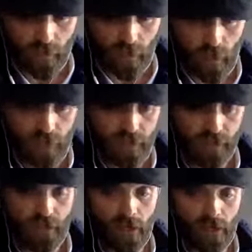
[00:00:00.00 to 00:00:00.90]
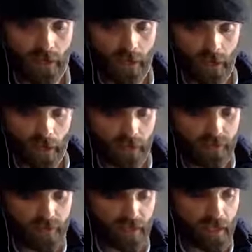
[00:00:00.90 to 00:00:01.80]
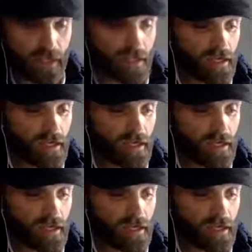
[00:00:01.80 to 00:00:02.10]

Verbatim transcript: holding a sign, and singing